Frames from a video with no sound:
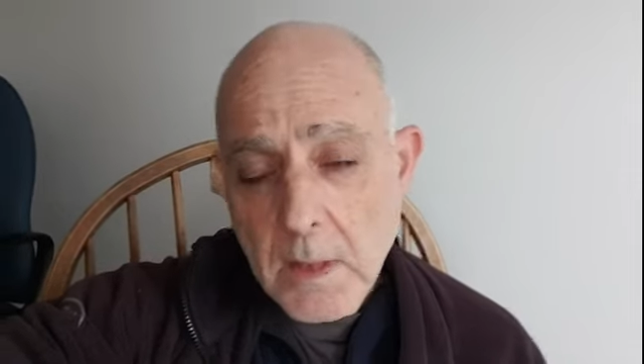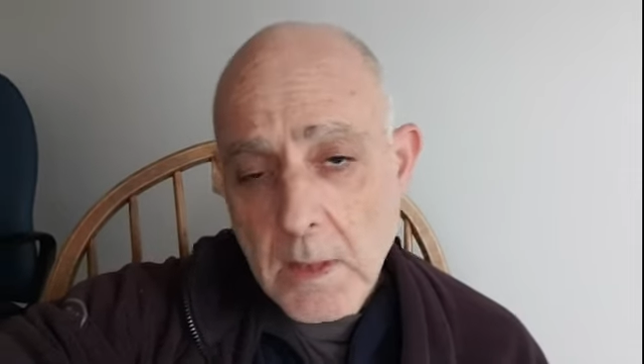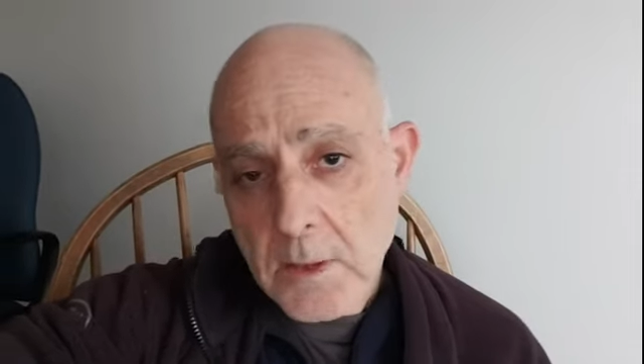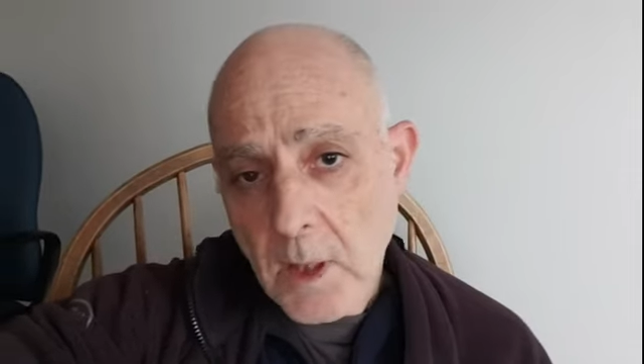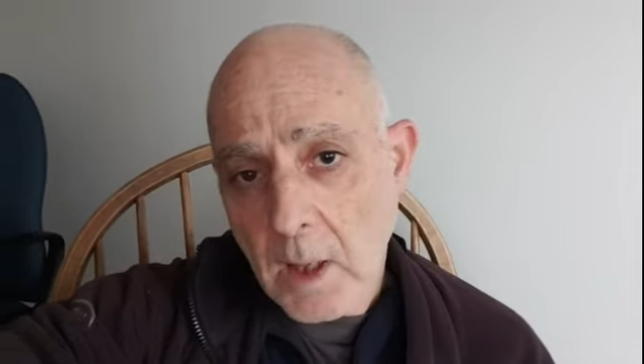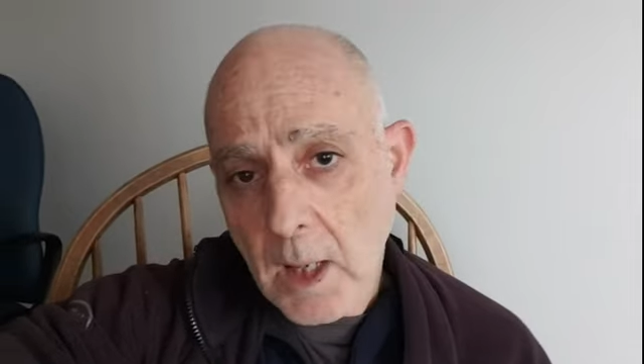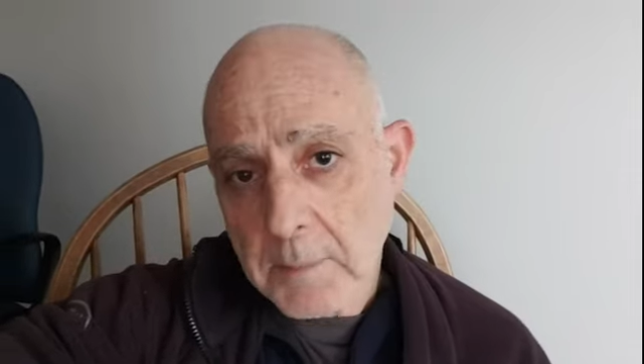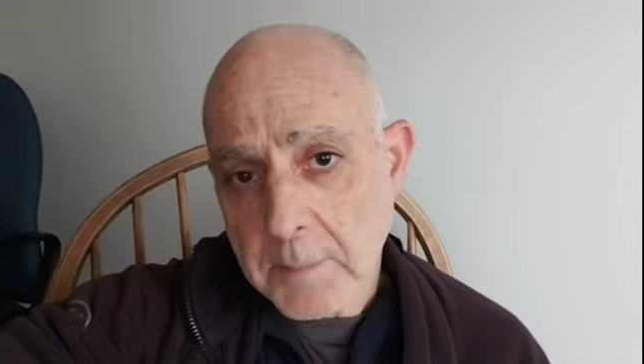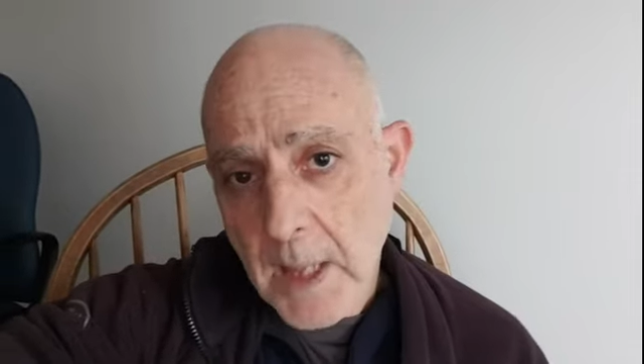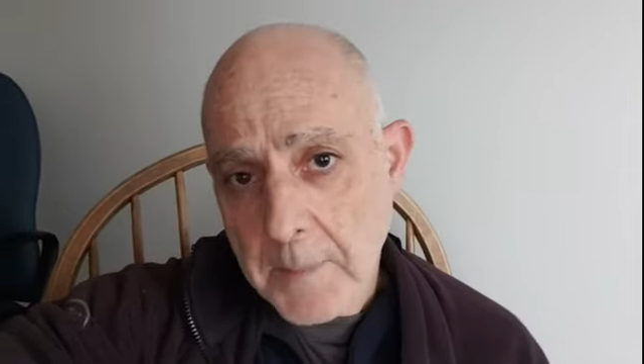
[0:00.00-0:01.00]
So
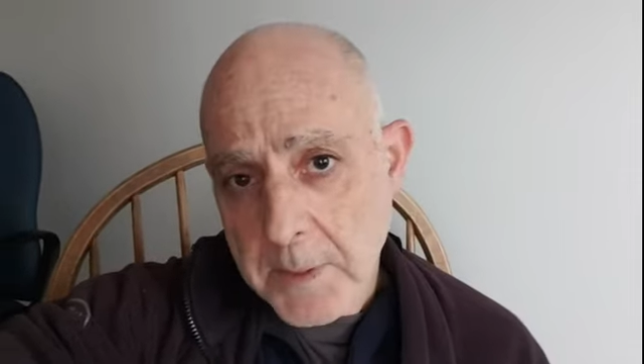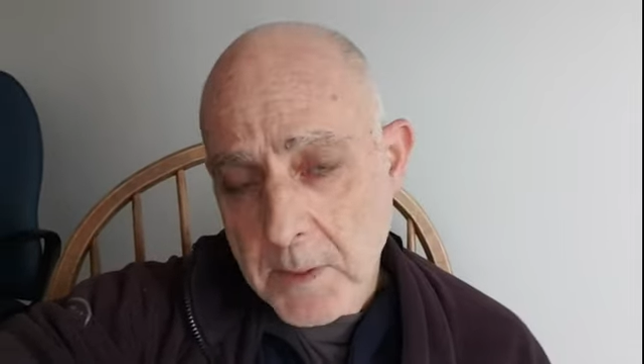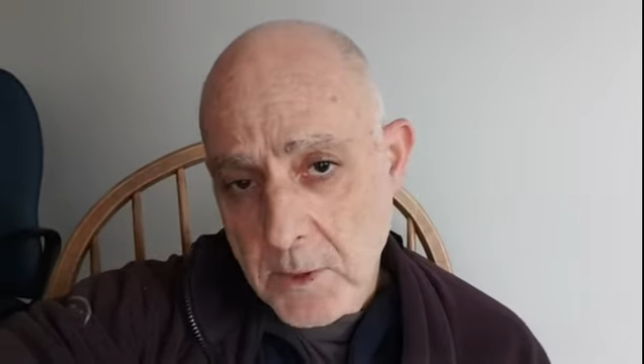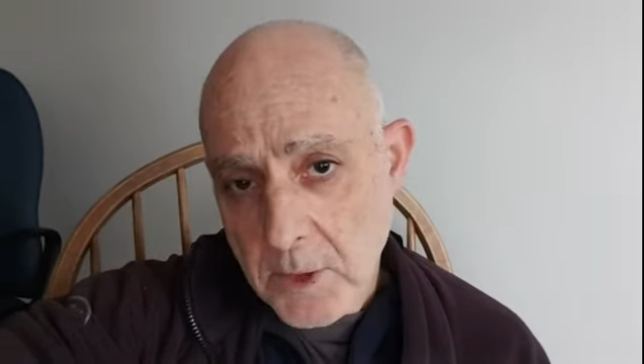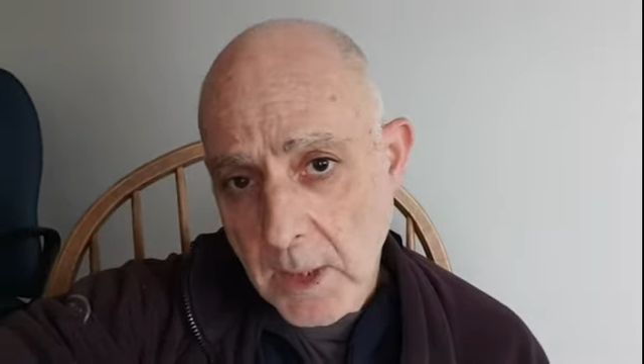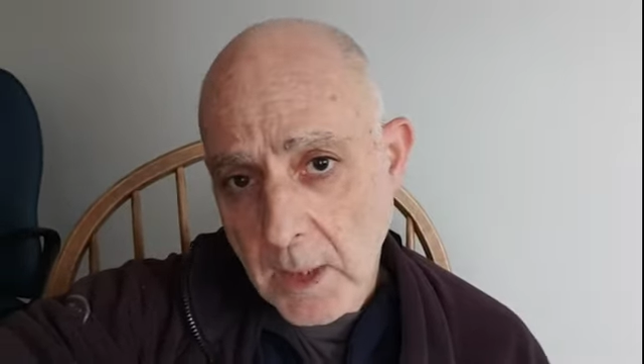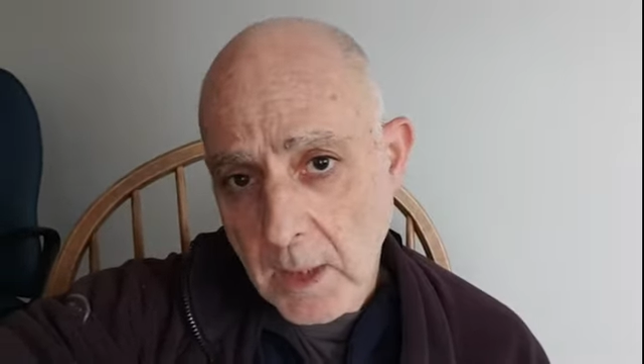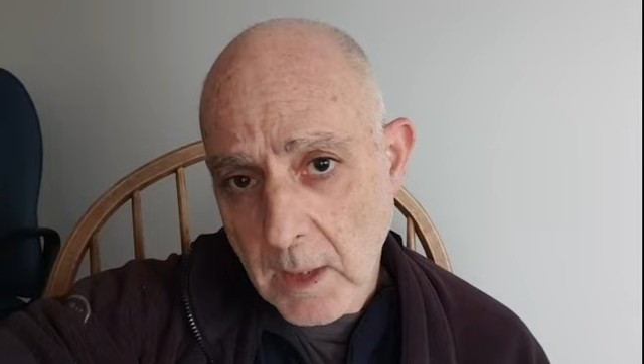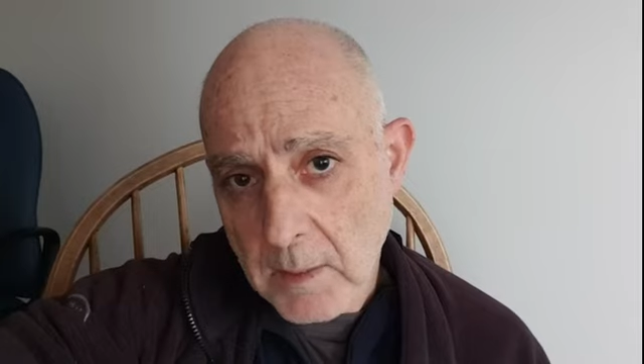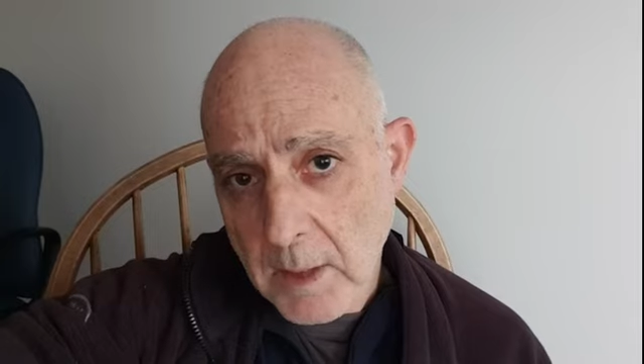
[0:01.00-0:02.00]
I'd be happy to
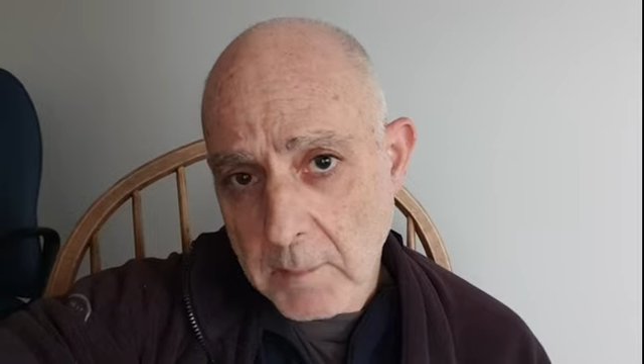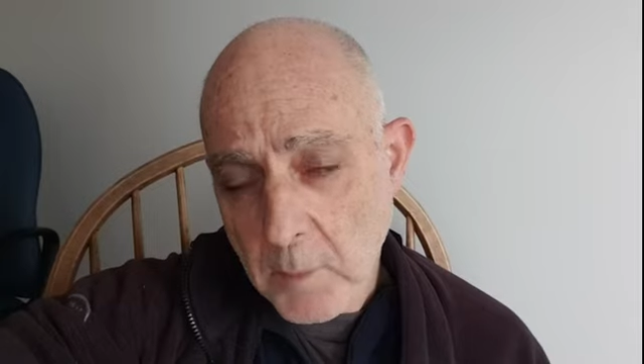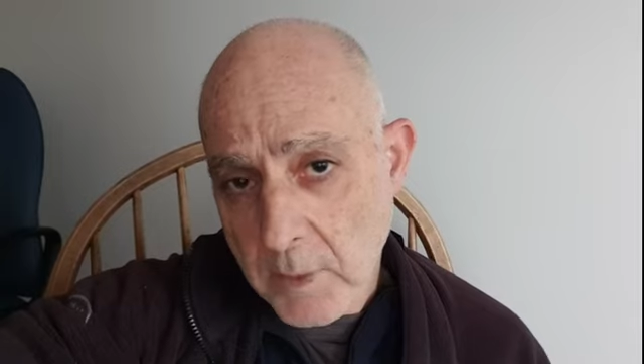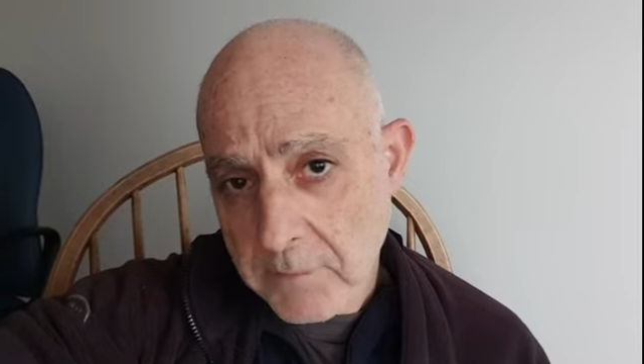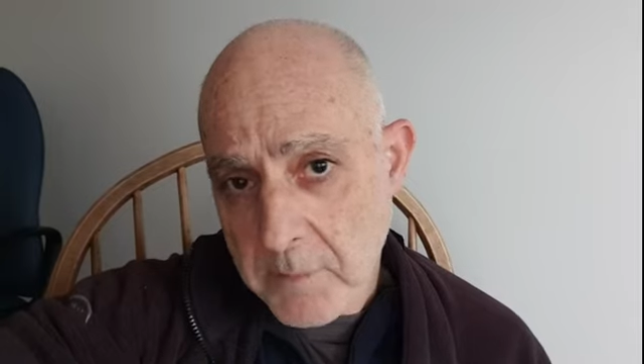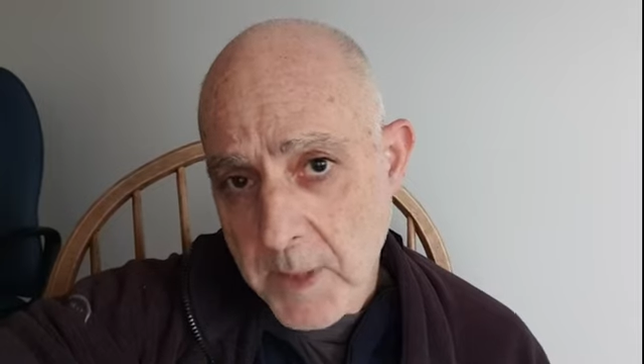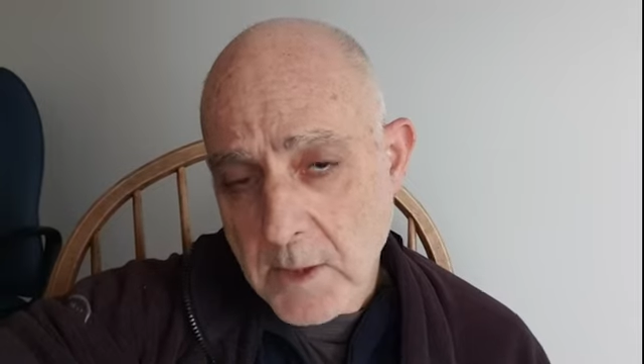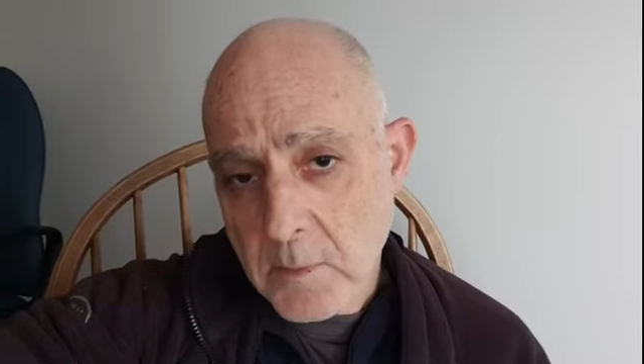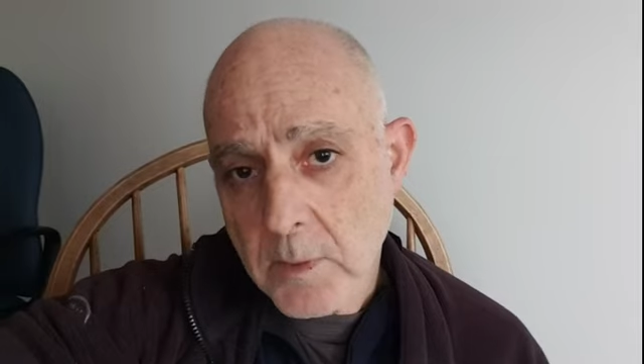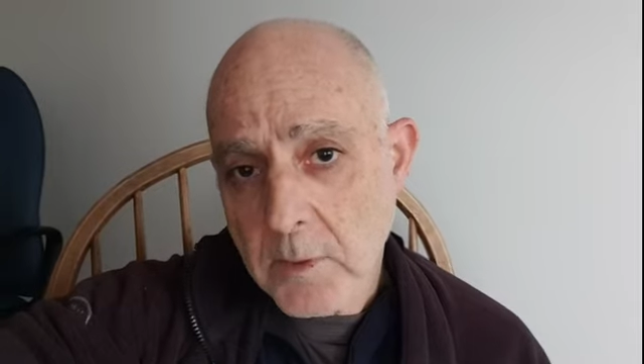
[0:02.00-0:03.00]
share uh, more
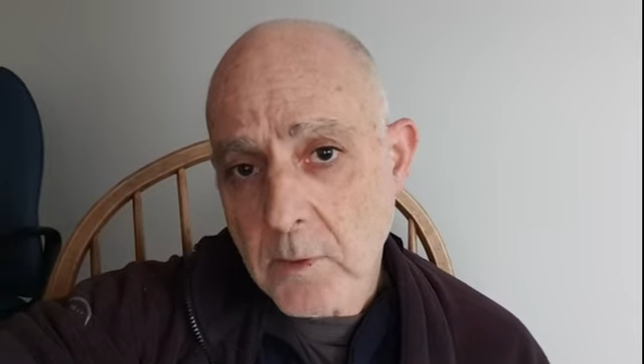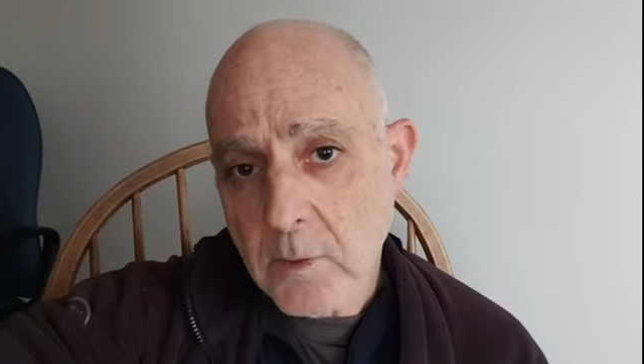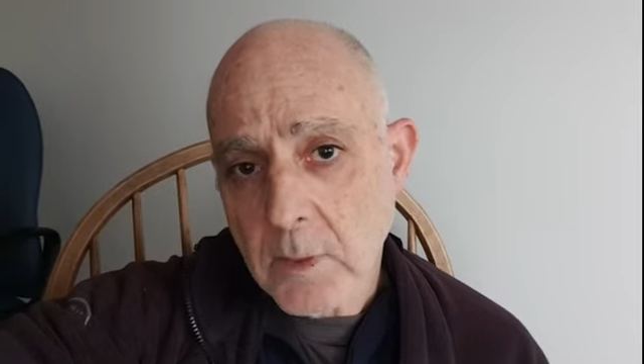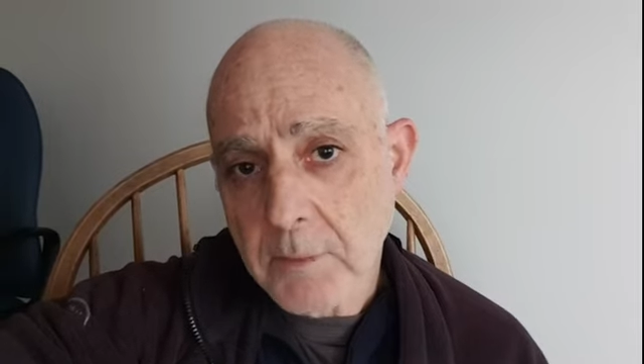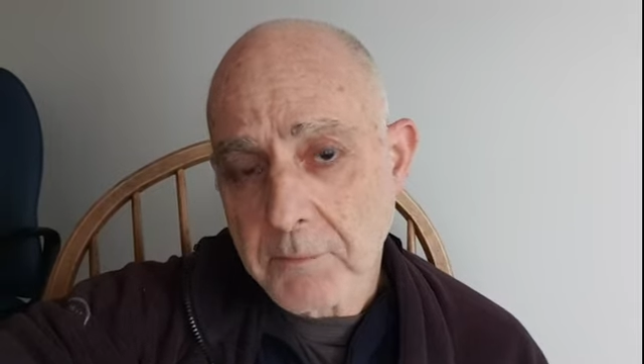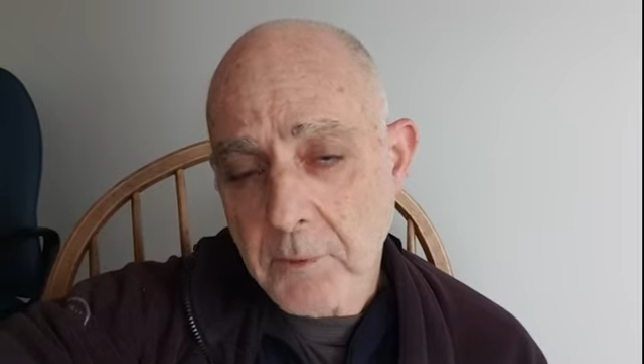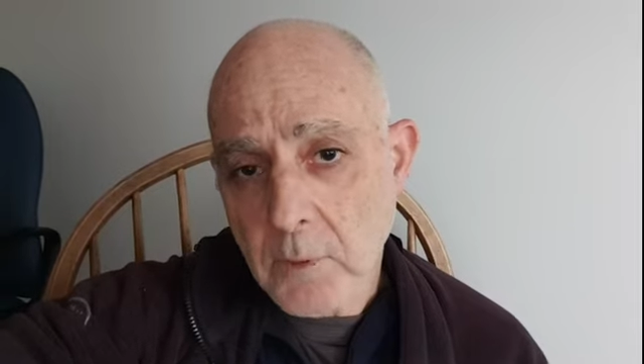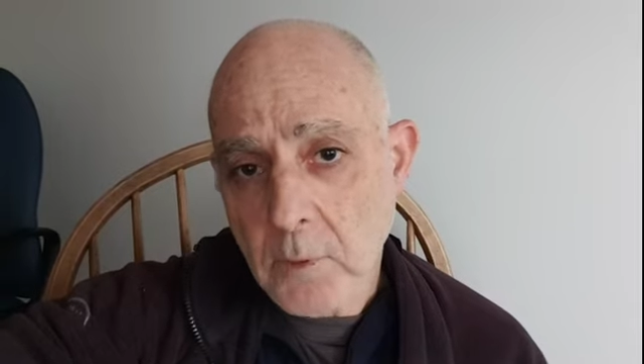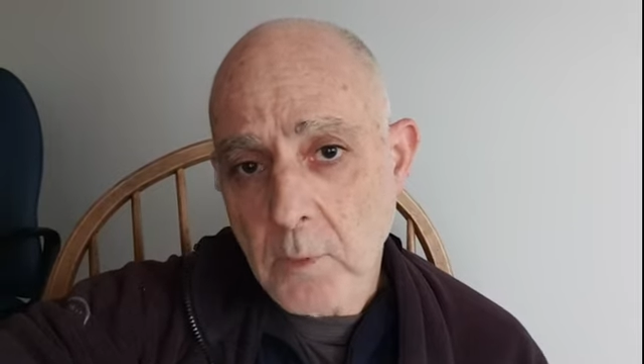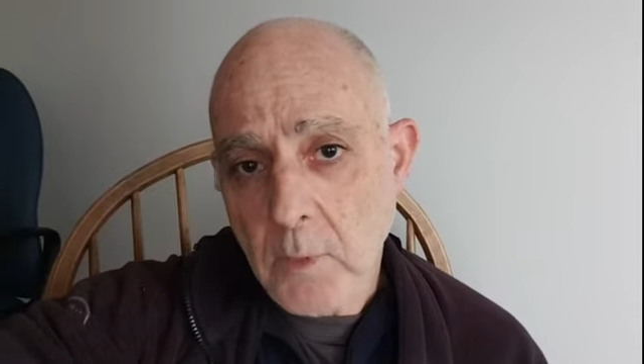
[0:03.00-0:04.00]
information with you if
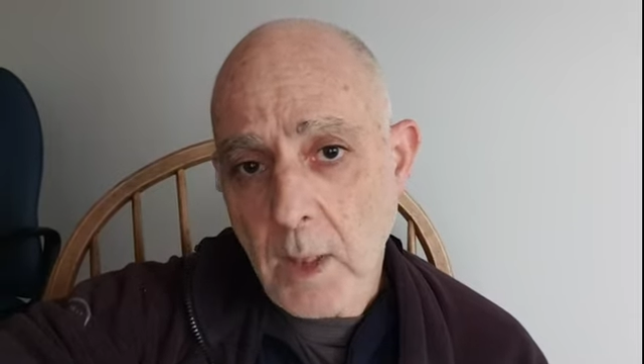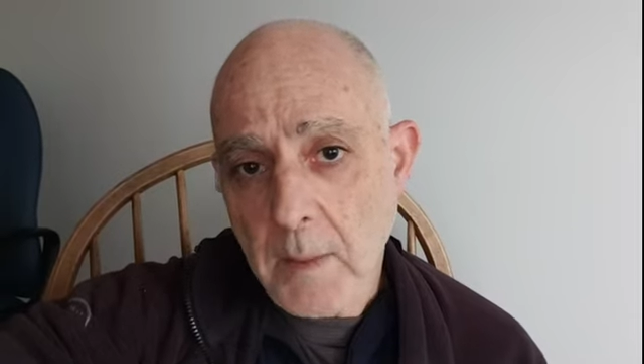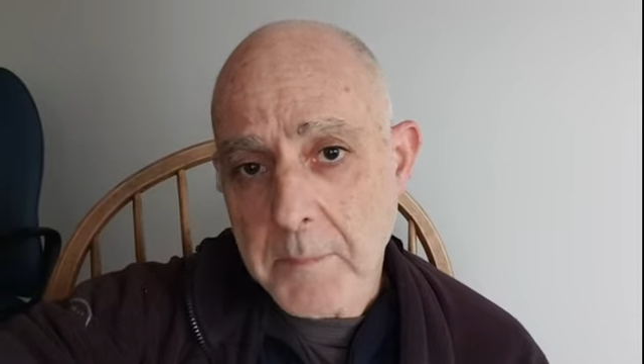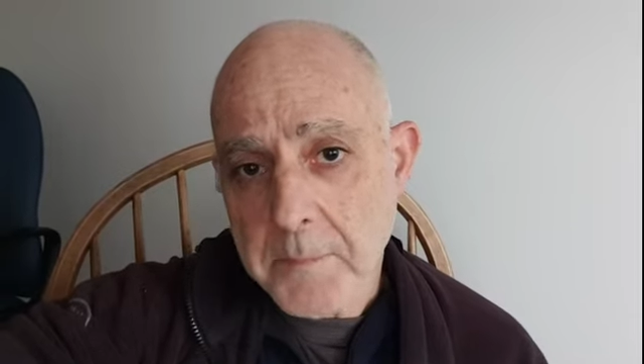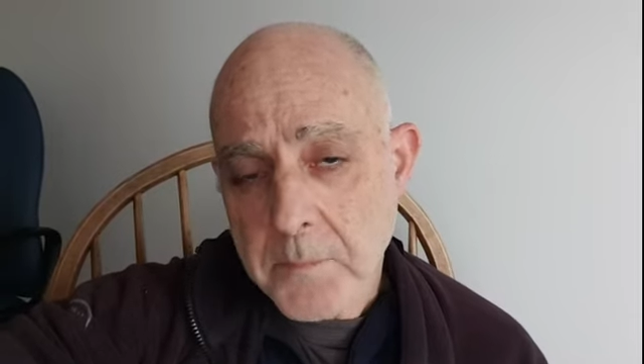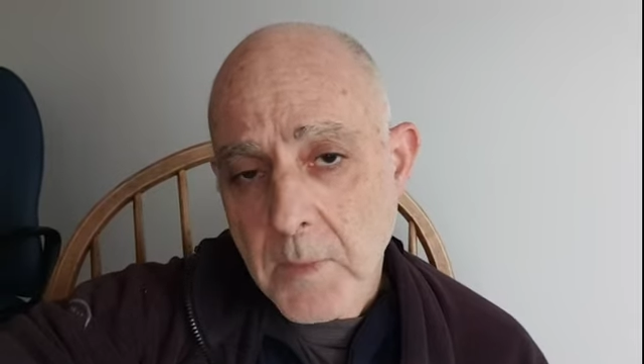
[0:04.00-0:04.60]
you um,